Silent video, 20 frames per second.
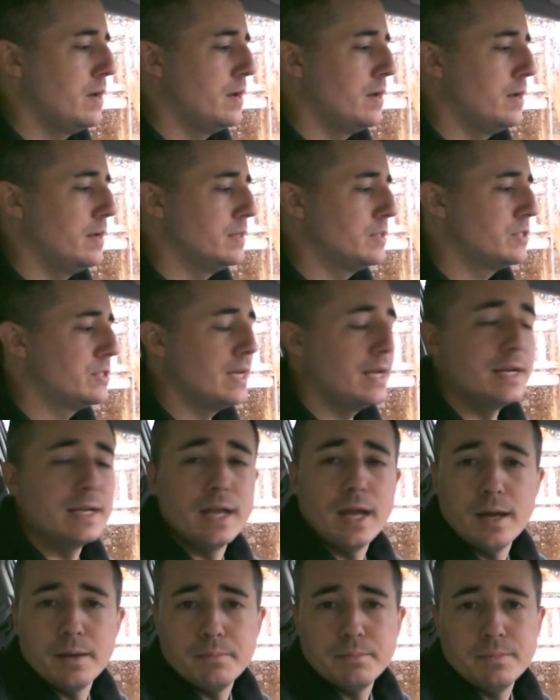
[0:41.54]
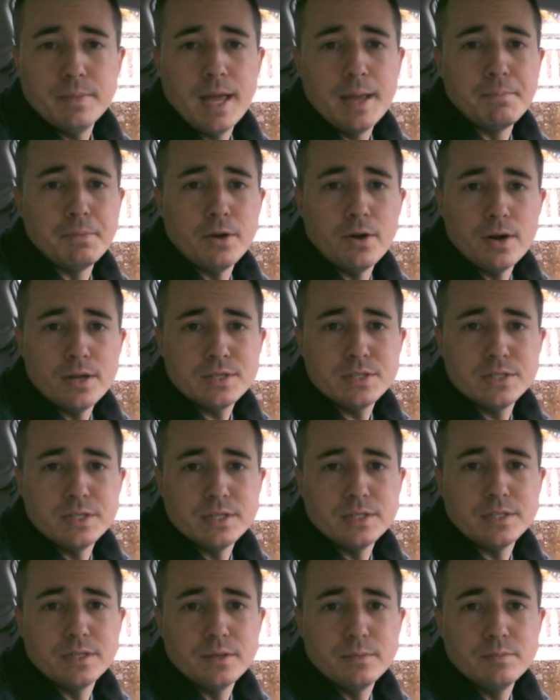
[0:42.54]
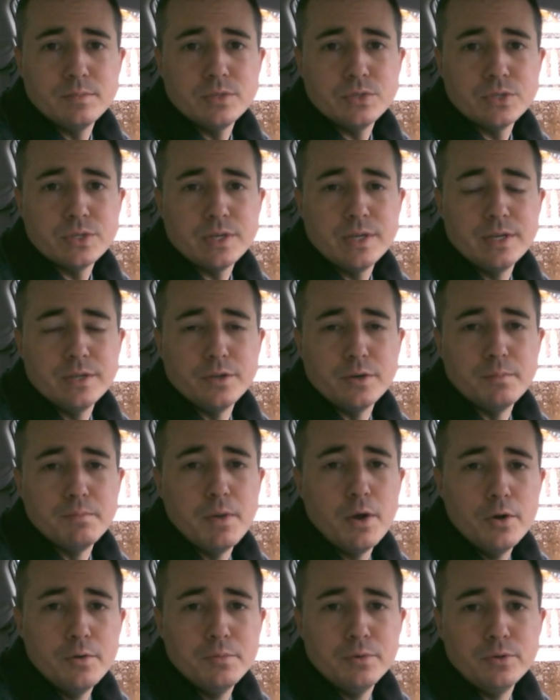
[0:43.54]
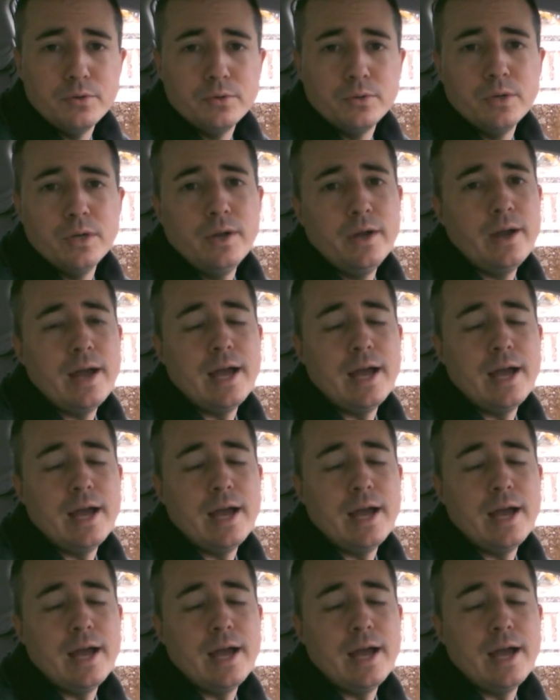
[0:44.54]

uh, setting up A P R S systems, either mobile,